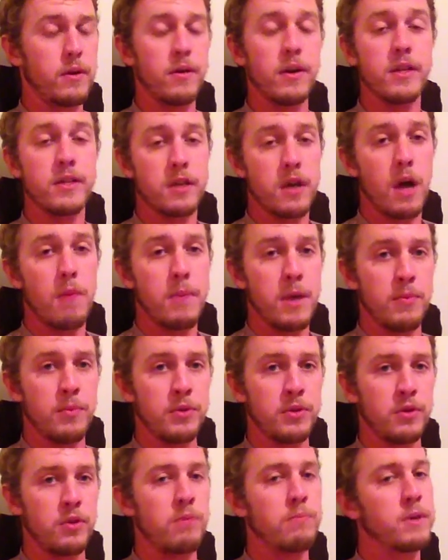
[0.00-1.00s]
I saw people
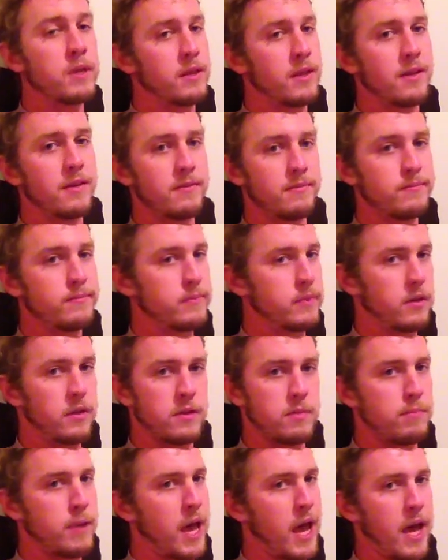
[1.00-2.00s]
do it, but it's
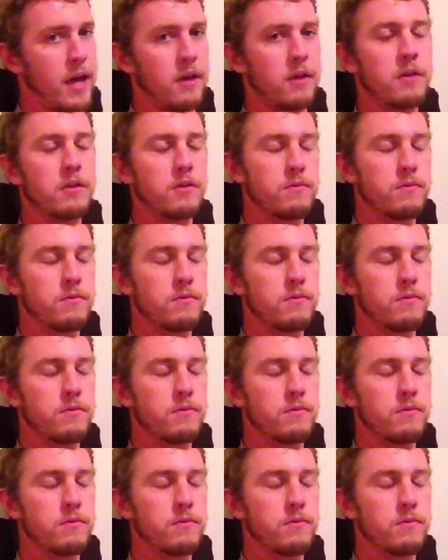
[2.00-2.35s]
bad.